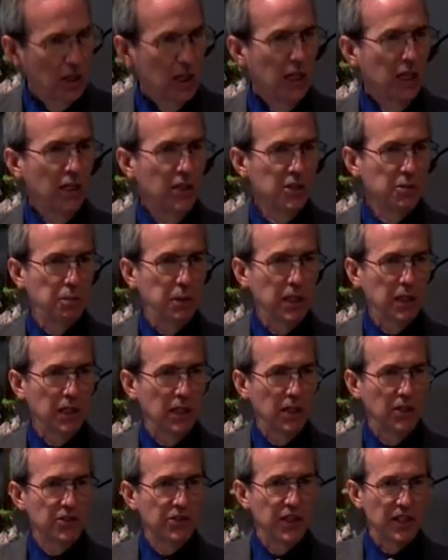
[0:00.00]
is
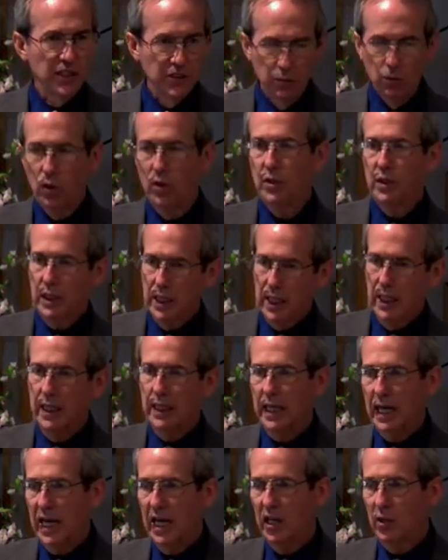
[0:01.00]
because they weren't getting
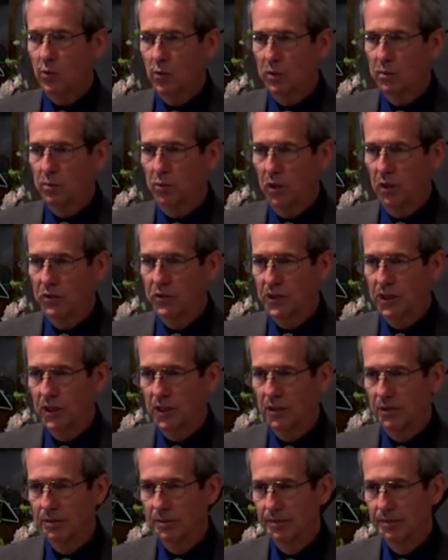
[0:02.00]
adequate protein.